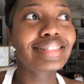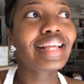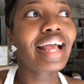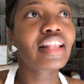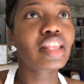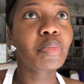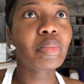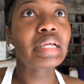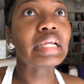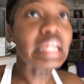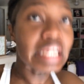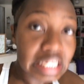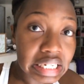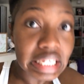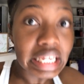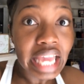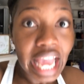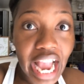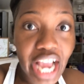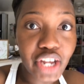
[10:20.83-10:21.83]
doesn't have to be an
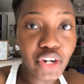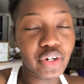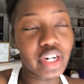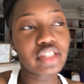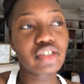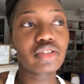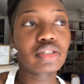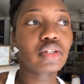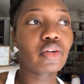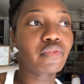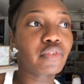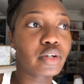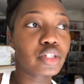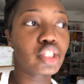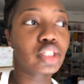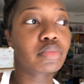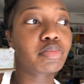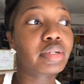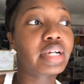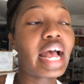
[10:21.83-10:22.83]
indicator that you're still a
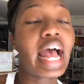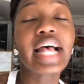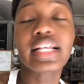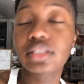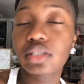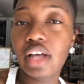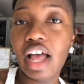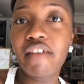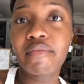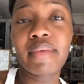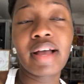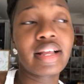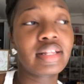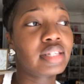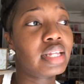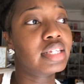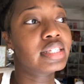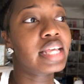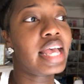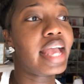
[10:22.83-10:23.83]
virgin, but I still have
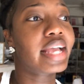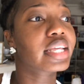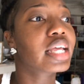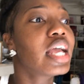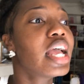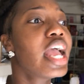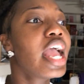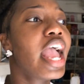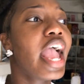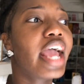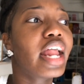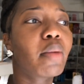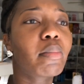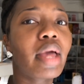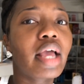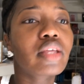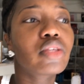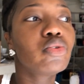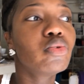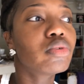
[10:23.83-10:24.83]
mine intact. And I'm
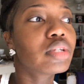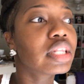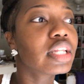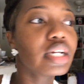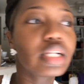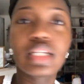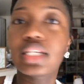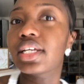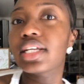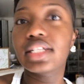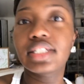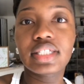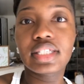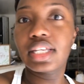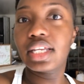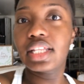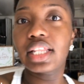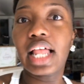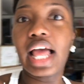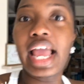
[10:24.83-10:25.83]
like, you clearly can
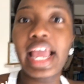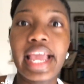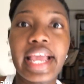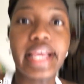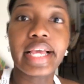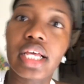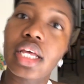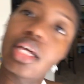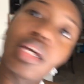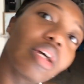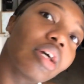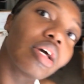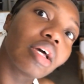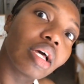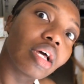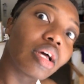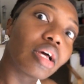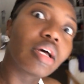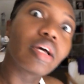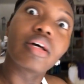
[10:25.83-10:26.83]
see, like,
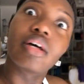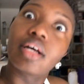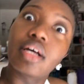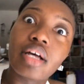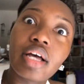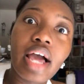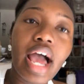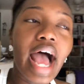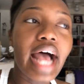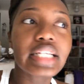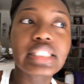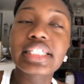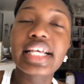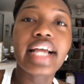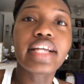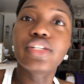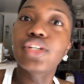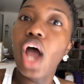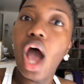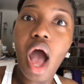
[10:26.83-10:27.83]
I
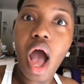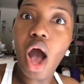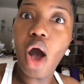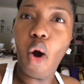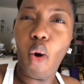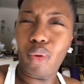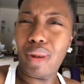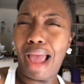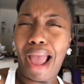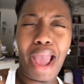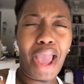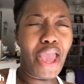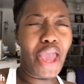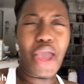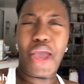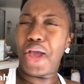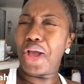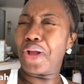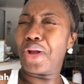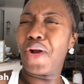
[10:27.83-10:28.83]
said no,
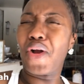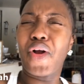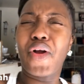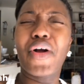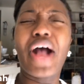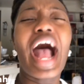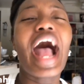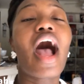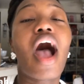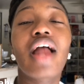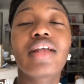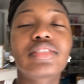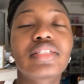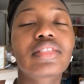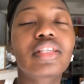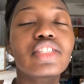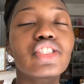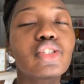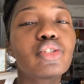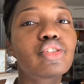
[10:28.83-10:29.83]
like, girl, I honestly
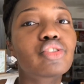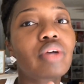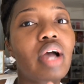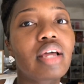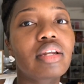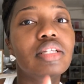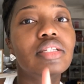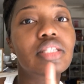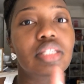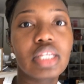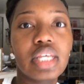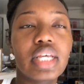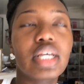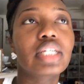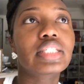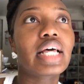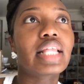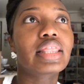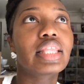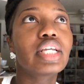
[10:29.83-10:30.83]
think she was trying to see,
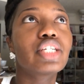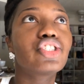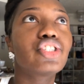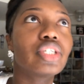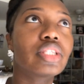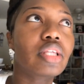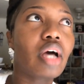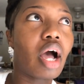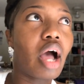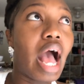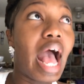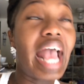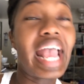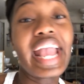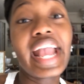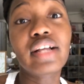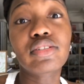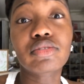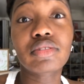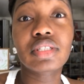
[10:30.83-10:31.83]
because I think she thought I
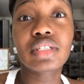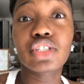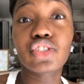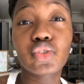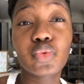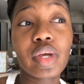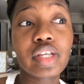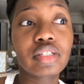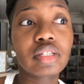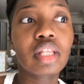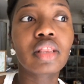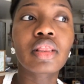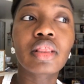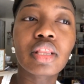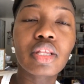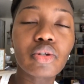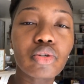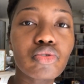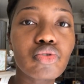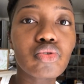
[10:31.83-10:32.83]
handled the situation a
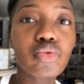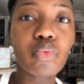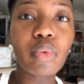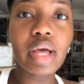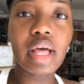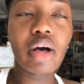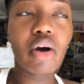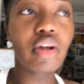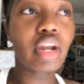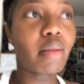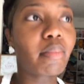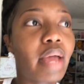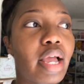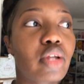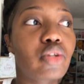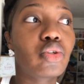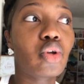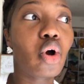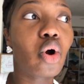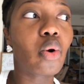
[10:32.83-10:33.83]
little too well. And I'm
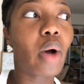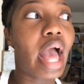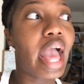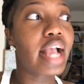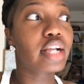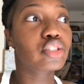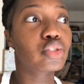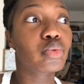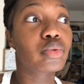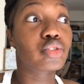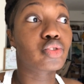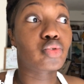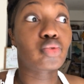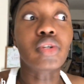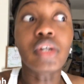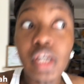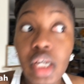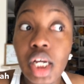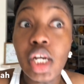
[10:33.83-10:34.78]
like, no, I actually was